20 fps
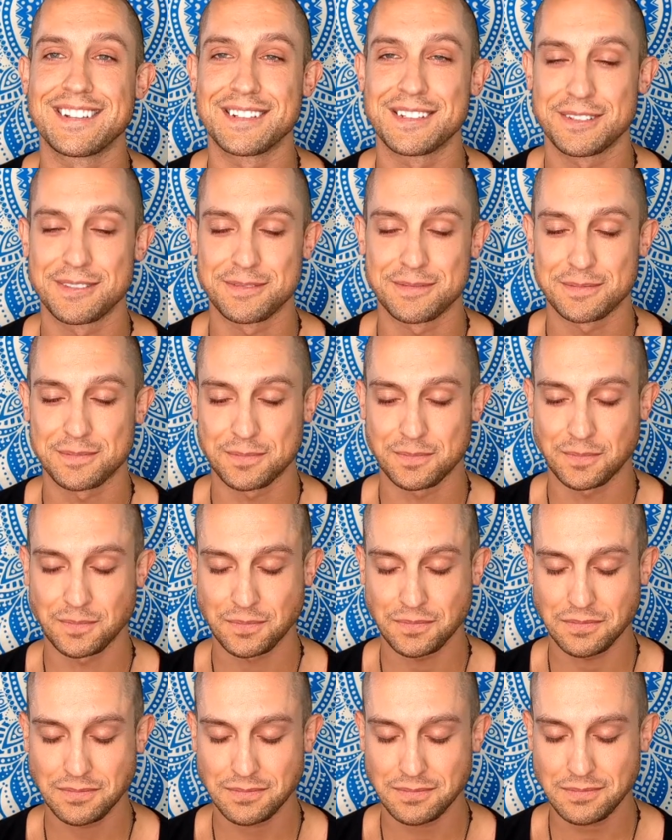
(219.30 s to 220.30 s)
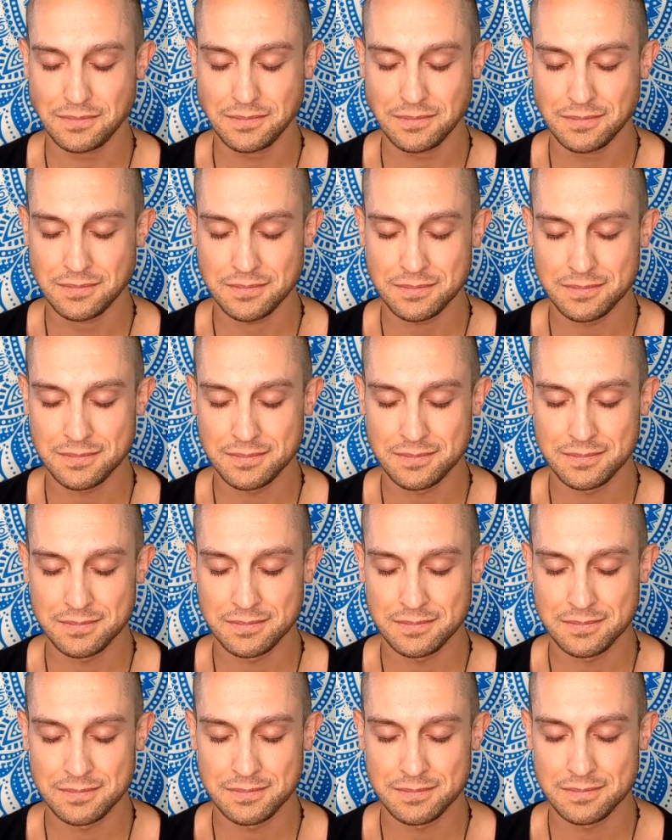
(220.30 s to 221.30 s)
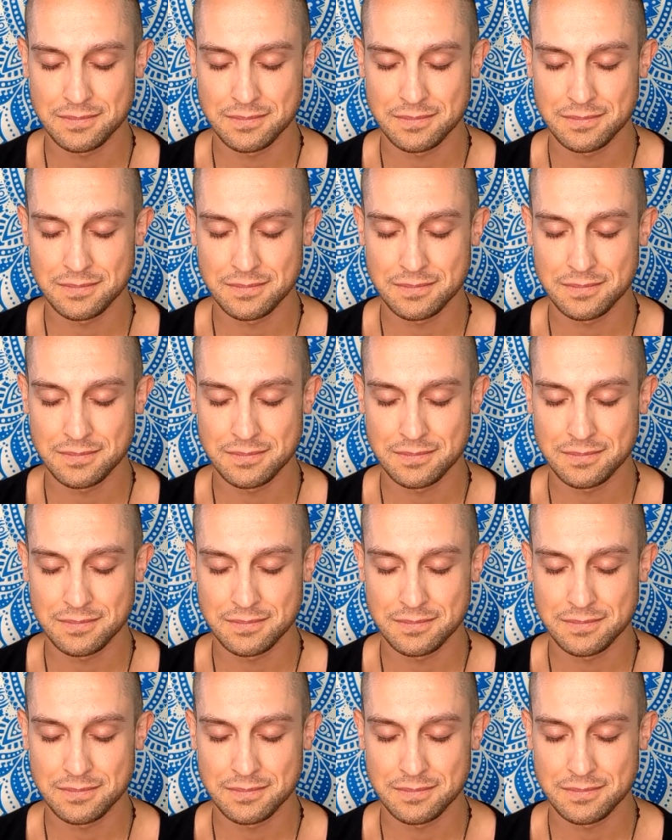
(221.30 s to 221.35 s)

Nothing is said.